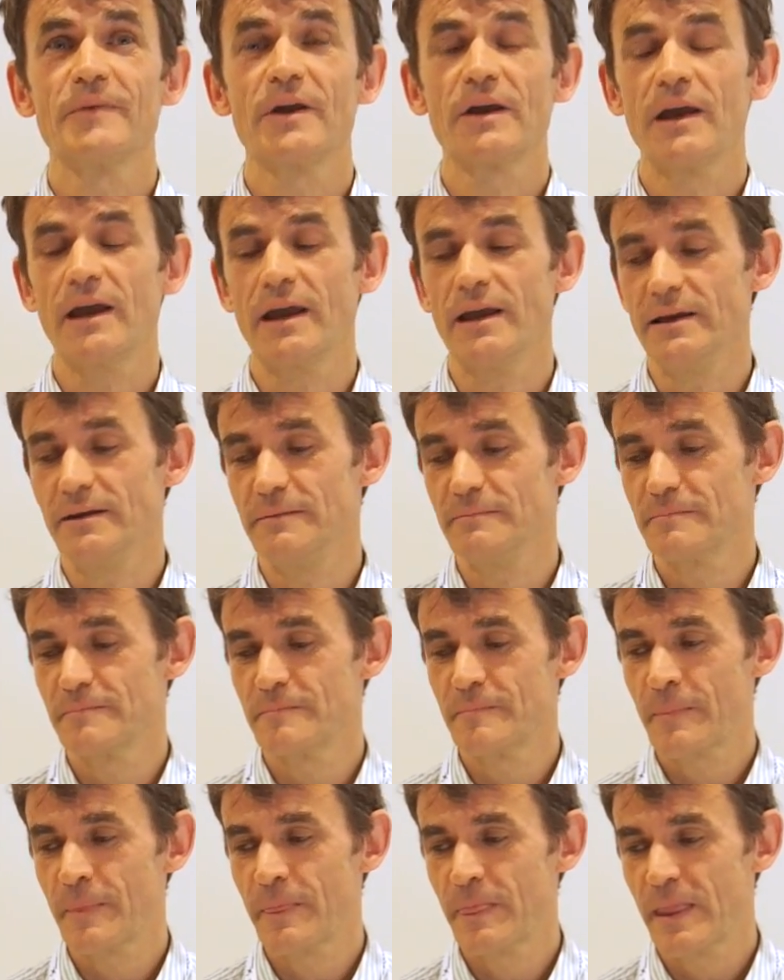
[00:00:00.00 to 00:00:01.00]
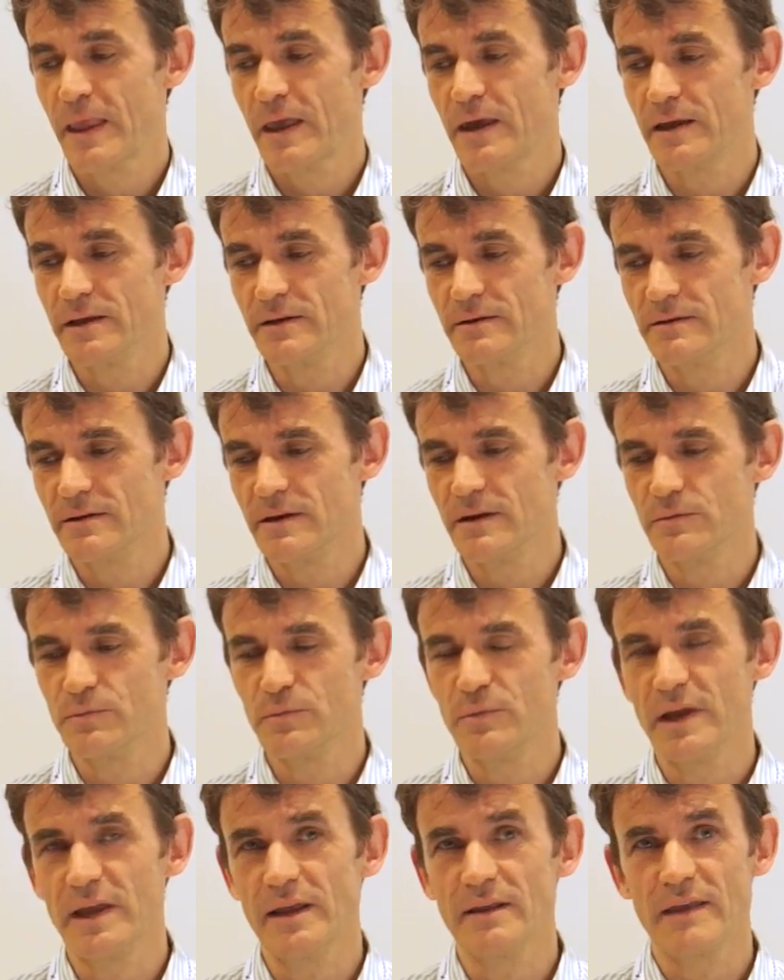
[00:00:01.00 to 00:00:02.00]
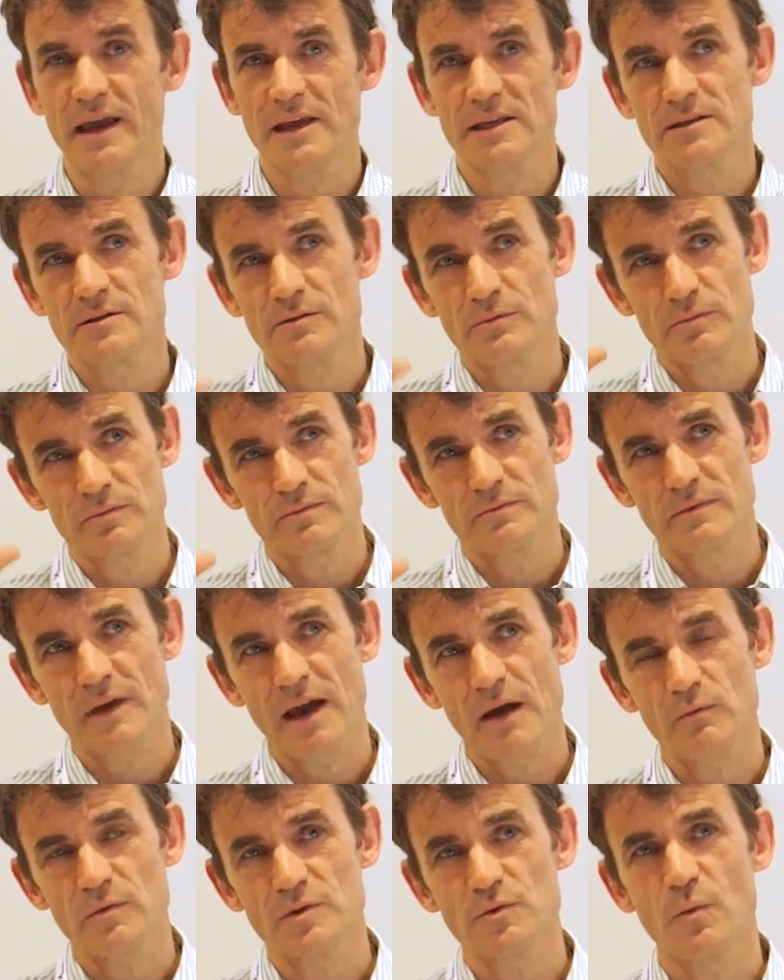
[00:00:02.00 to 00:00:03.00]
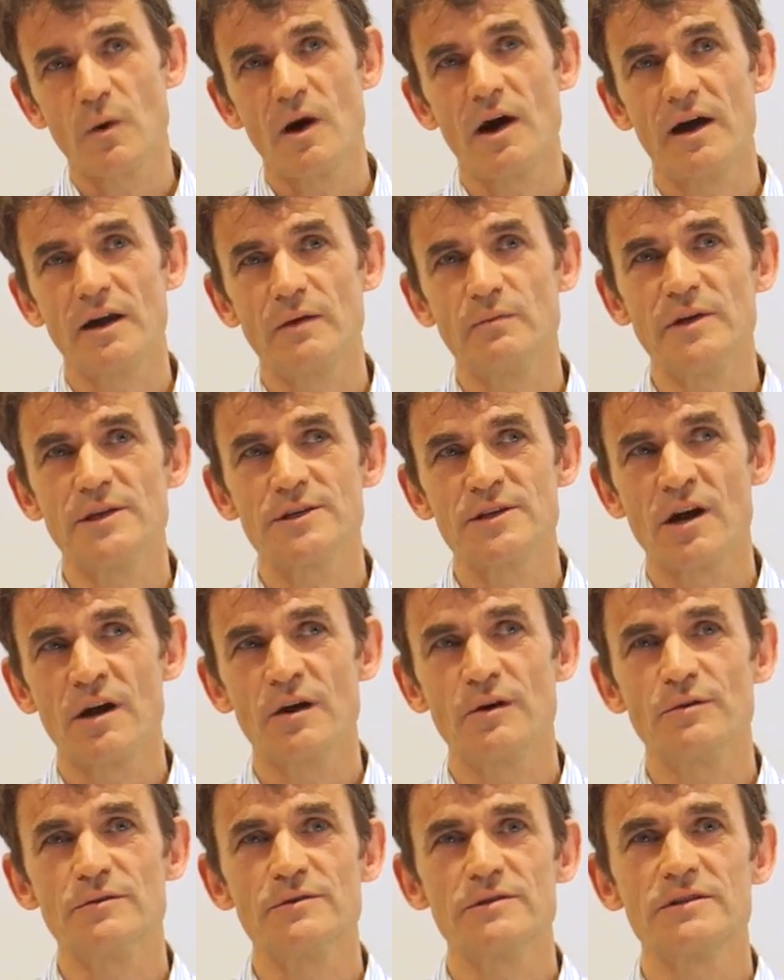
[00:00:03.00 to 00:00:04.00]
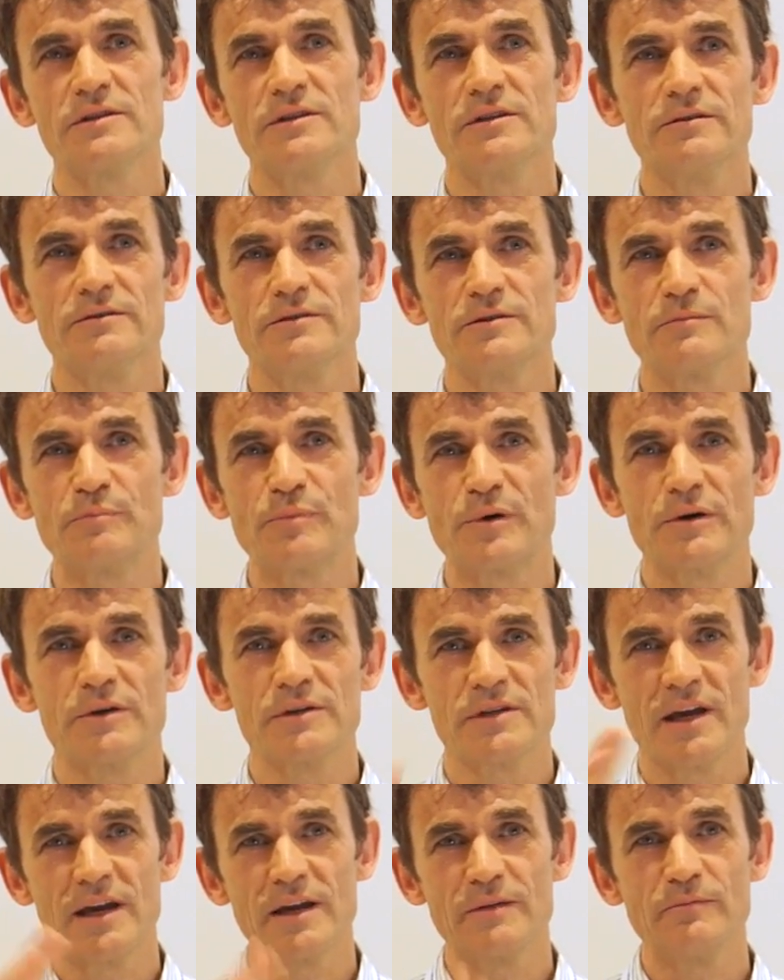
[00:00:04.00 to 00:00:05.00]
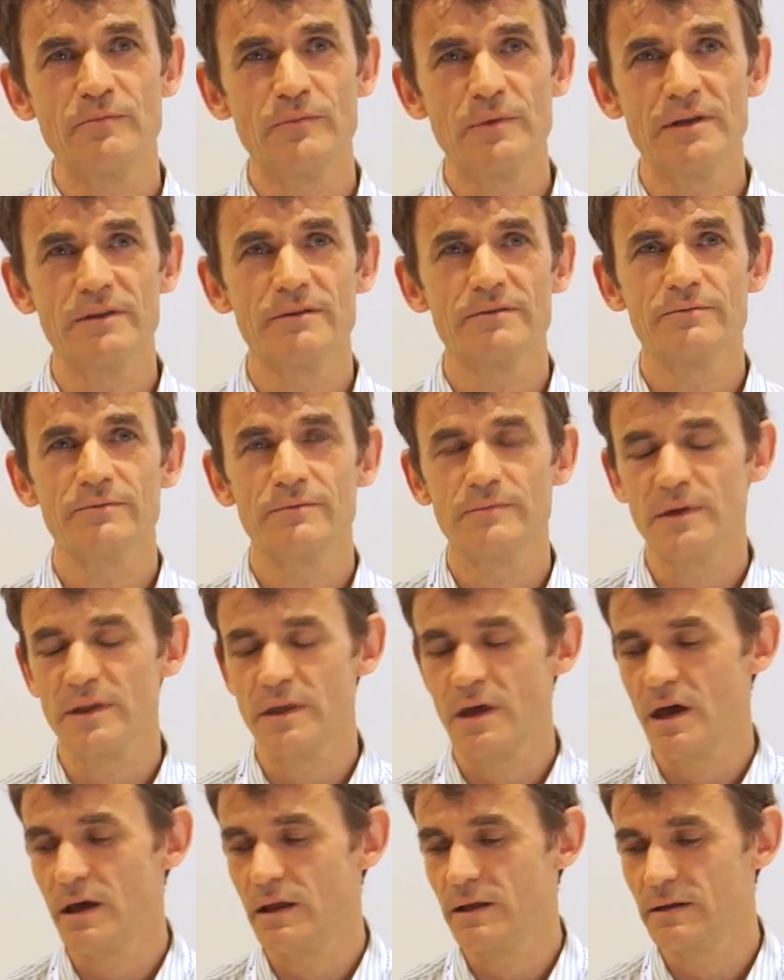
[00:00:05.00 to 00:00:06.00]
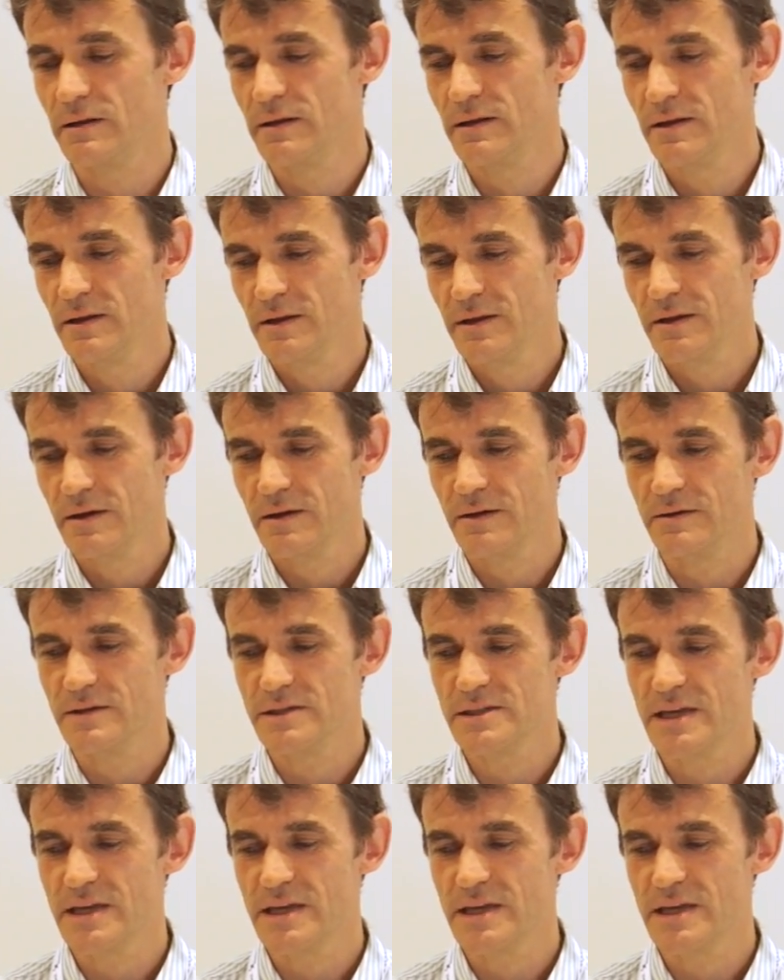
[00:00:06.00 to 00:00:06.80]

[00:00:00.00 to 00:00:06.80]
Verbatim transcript: Okay, and that was why we chose to prototype with Hull on a